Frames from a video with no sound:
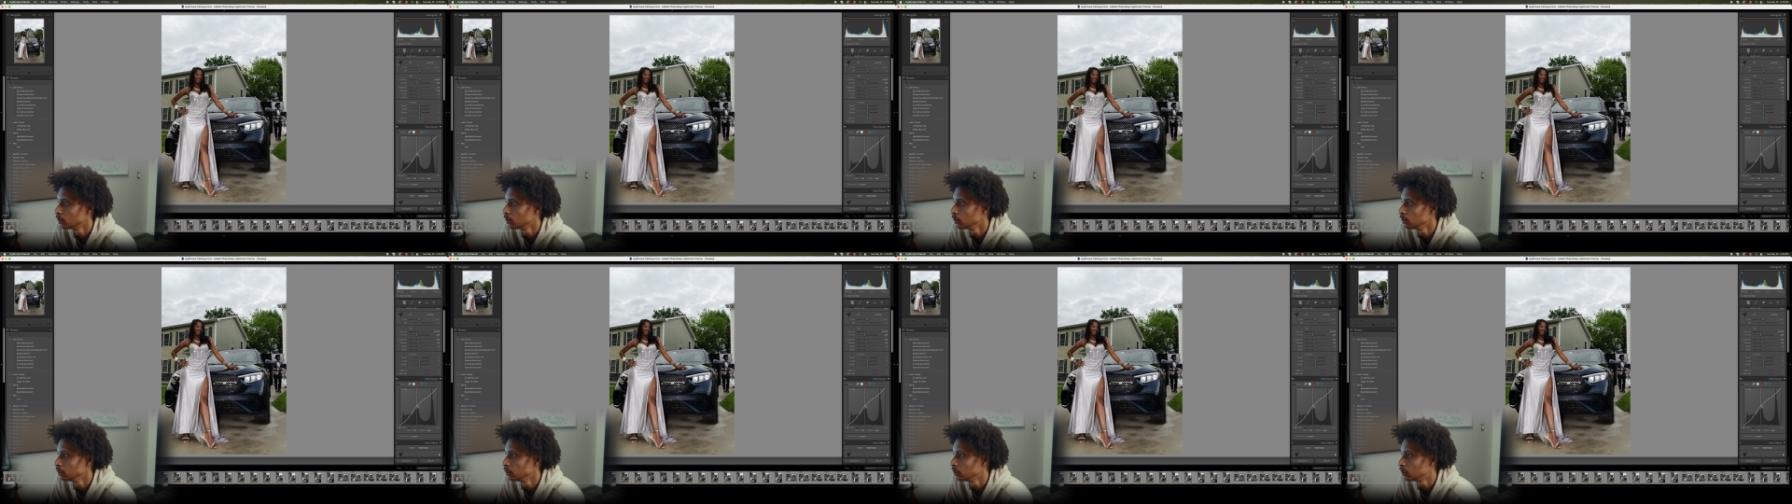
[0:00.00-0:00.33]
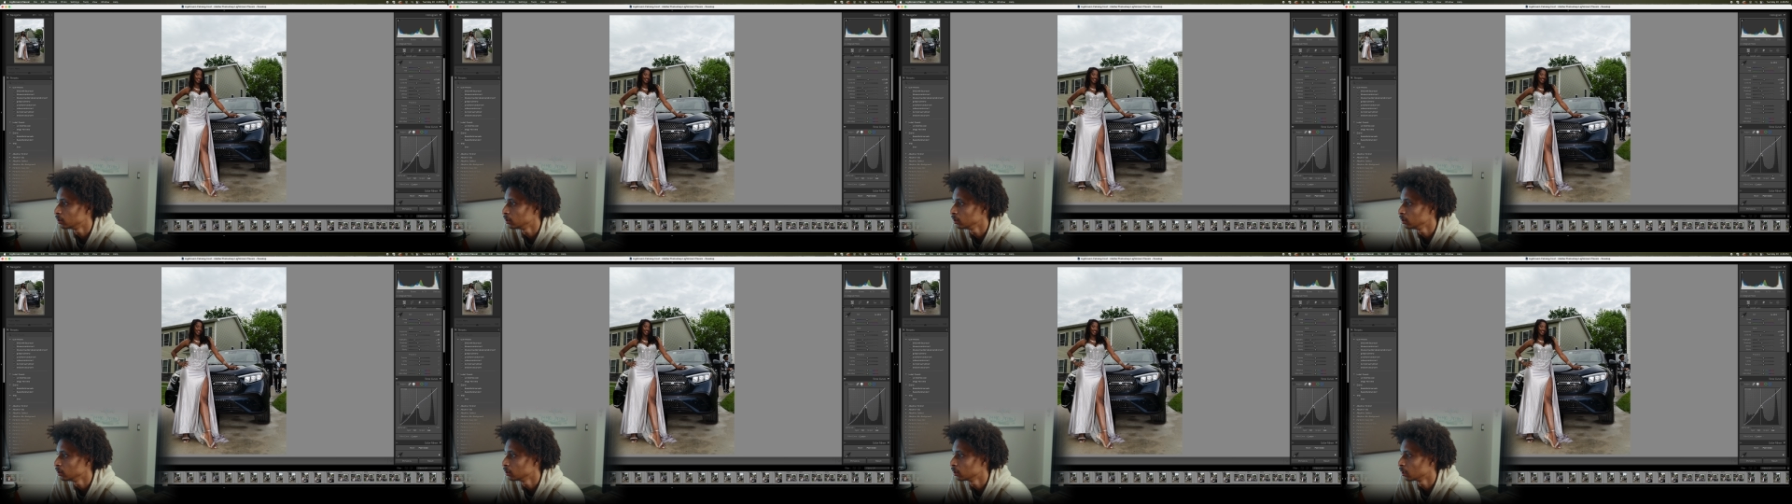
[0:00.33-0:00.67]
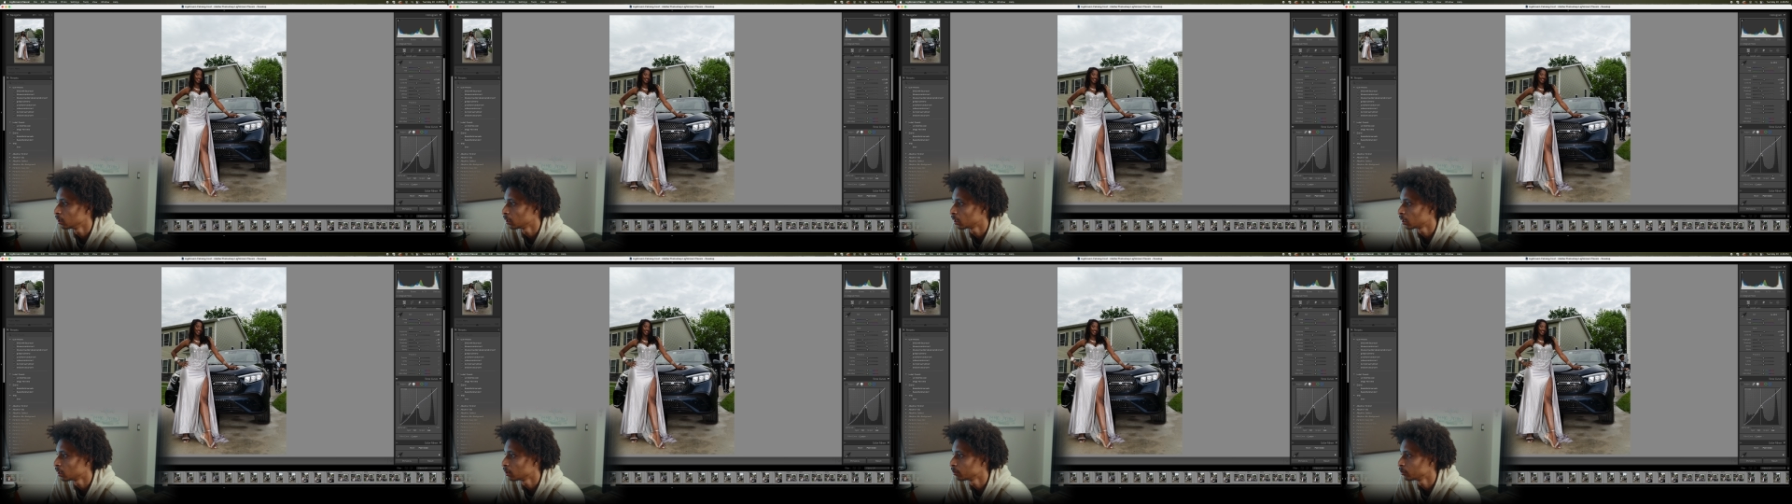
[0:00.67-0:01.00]
you see like
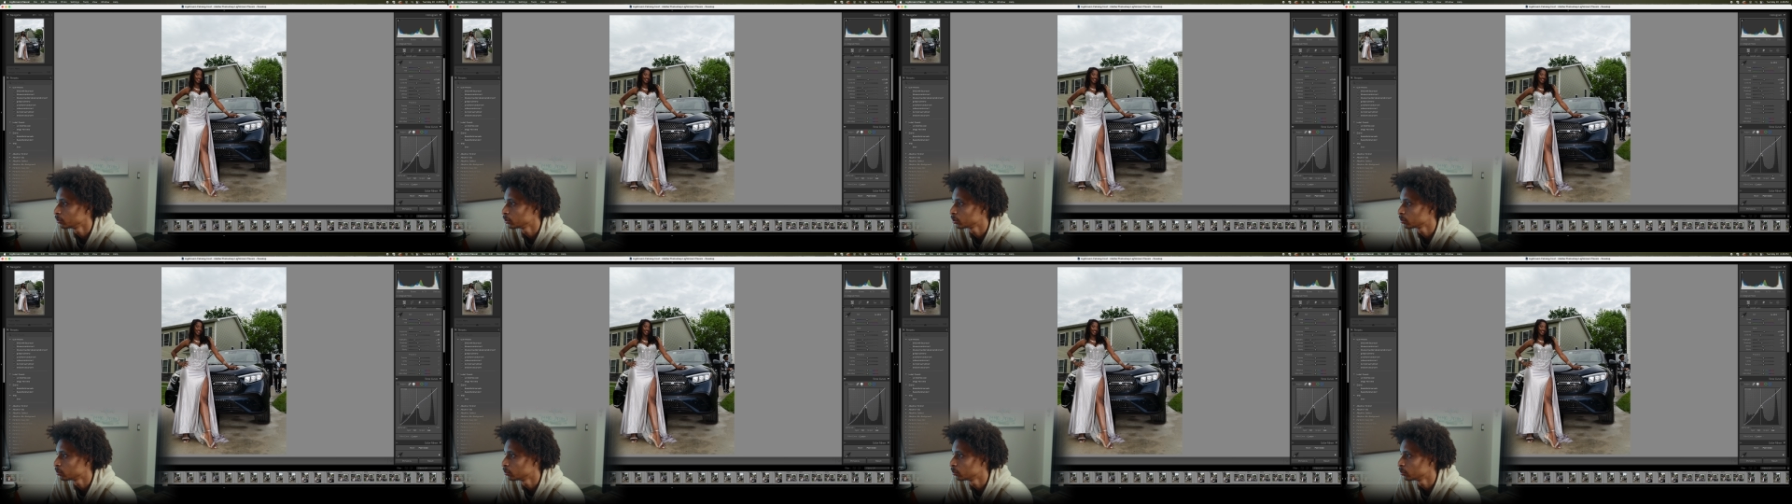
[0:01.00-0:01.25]
how much